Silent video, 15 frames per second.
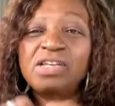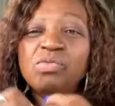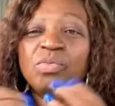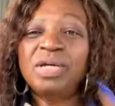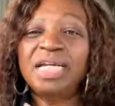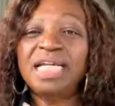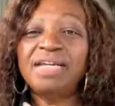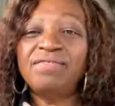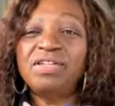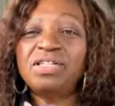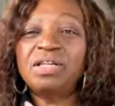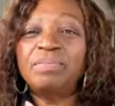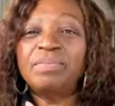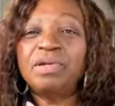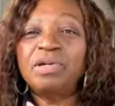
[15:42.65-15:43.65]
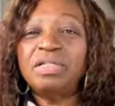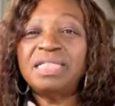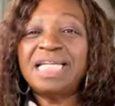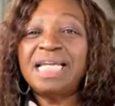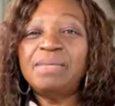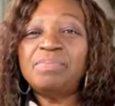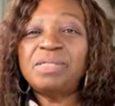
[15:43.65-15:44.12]
We want to give you some good
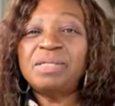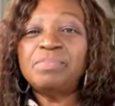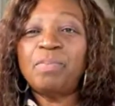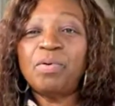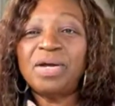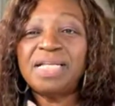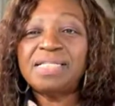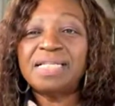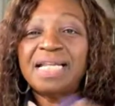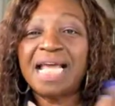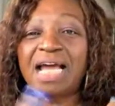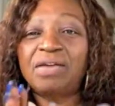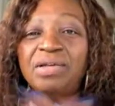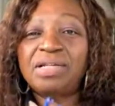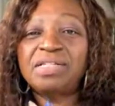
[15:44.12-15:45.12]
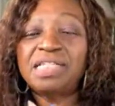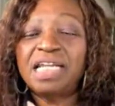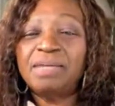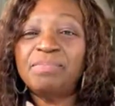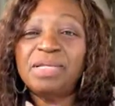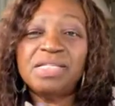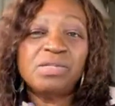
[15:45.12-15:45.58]
tips and points on how you can stay
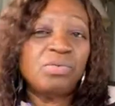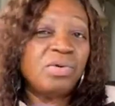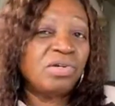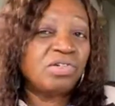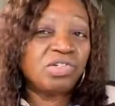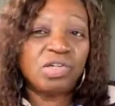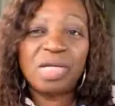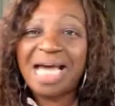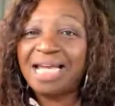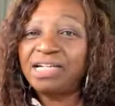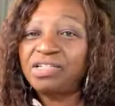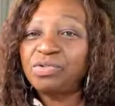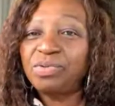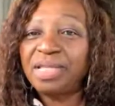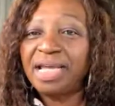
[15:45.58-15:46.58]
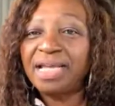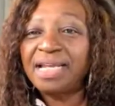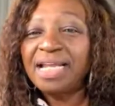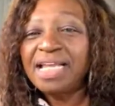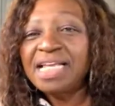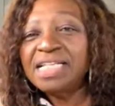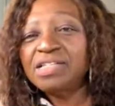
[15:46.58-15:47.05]
in business. We're going to show you how to do that.
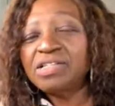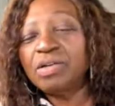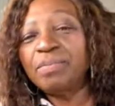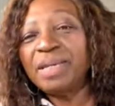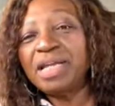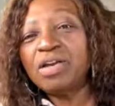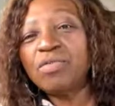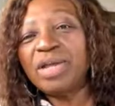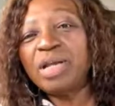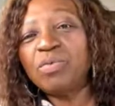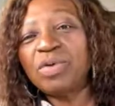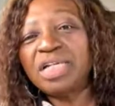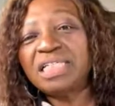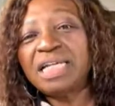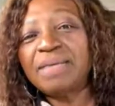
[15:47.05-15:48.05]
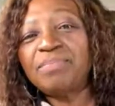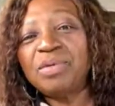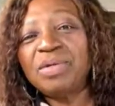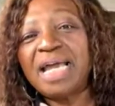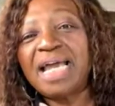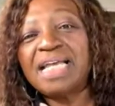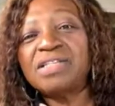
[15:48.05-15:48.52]
This is going to be a great workshop, you
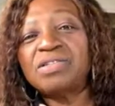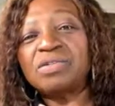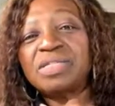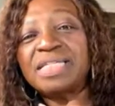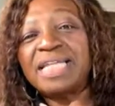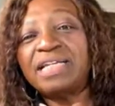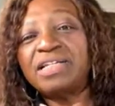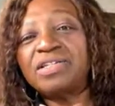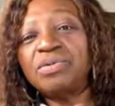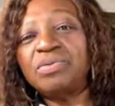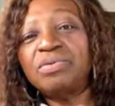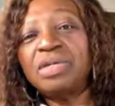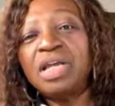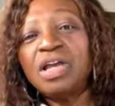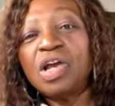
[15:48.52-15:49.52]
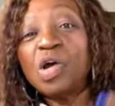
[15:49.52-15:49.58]
guys. So stay tuned.